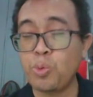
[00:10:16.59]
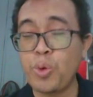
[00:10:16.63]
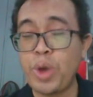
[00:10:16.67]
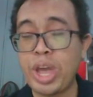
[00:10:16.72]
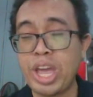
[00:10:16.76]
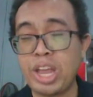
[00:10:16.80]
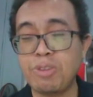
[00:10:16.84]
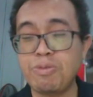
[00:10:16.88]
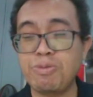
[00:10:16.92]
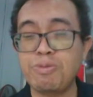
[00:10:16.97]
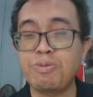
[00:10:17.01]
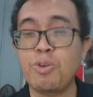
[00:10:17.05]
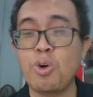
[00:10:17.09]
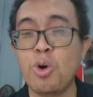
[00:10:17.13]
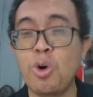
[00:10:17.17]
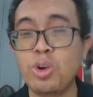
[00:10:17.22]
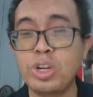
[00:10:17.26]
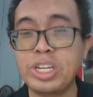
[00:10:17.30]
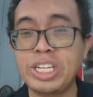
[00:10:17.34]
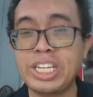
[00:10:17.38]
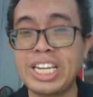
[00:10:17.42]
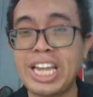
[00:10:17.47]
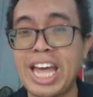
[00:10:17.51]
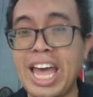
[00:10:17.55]
wait
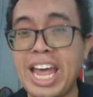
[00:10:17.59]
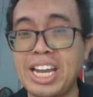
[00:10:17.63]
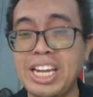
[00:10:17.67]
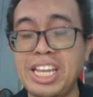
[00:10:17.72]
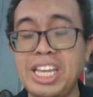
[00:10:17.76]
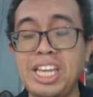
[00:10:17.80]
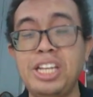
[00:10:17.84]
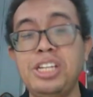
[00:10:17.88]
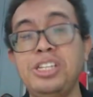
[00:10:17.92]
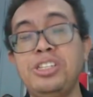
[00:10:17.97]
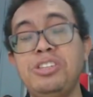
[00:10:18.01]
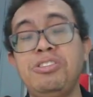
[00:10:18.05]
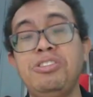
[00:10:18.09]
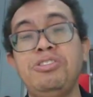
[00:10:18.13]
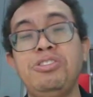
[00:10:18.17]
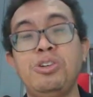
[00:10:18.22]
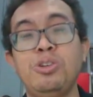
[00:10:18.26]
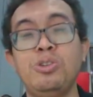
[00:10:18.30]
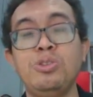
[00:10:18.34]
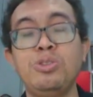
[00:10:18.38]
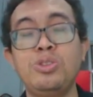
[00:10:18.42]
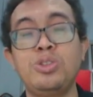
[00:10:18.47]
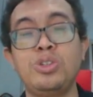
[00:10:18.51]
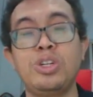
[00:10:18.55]
for that injury
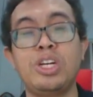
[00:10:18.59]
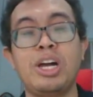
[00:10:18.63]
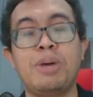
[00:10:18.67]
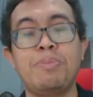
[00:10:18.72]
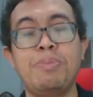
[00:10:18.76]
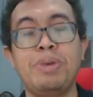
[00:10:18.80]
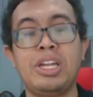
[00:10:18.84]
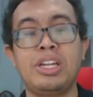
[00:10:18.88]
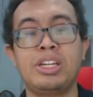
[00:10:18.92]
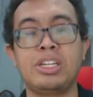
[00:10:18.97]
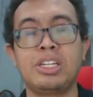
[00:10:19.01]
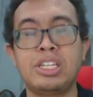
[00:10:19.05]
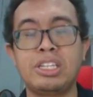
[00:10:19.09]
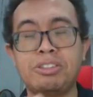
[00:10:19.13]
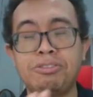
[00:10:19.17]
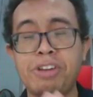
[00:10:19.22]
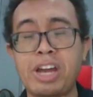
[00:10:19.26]
news to come in.